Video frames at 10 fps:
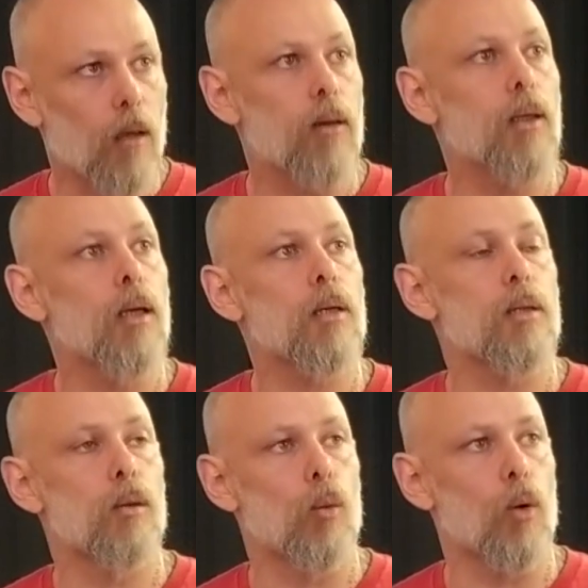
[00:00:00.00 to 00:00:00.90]
nothing
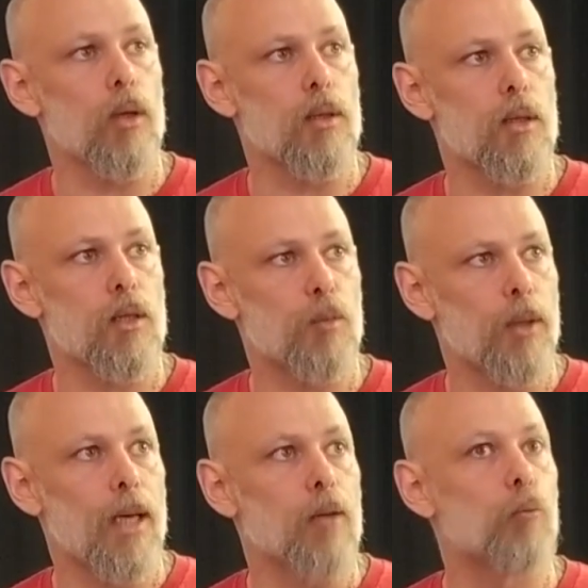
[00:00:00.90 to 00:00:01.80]
else in the world exists
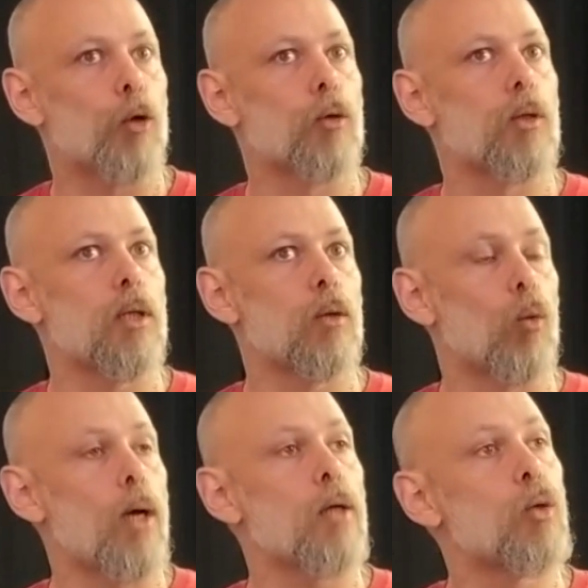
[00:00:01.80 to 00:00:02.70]
but that. But
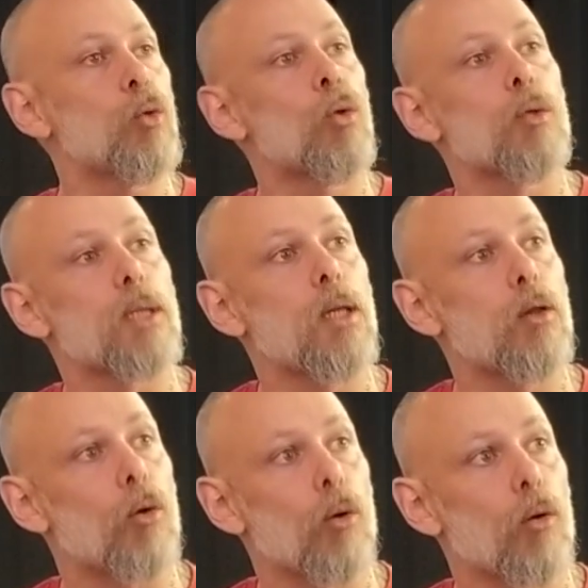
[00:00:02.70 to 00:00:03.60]
in a way, you don't
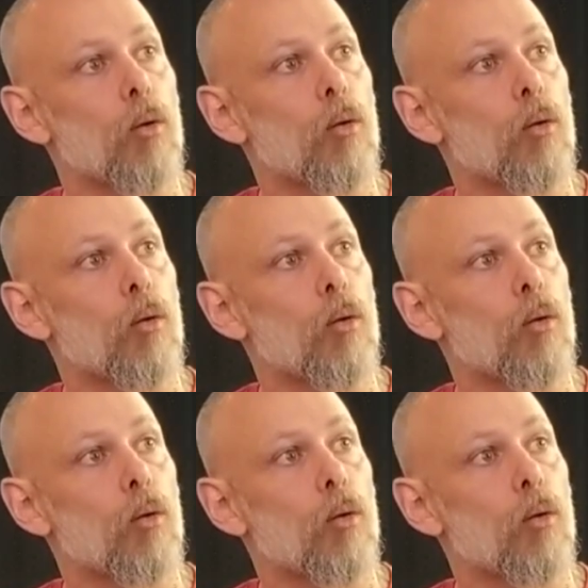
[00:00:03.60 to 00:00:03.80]
either.